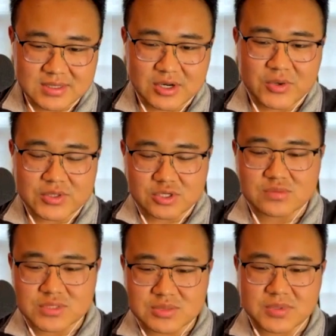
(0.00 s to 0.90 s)
you know, in
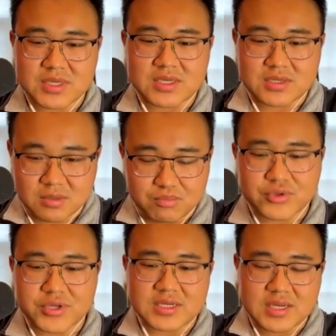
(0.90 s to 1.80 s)
terms of the
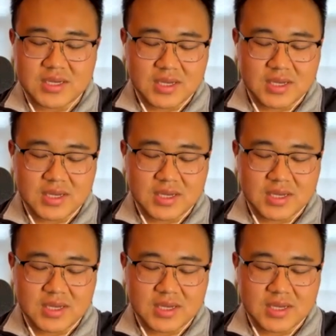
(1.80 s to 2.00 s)
complete,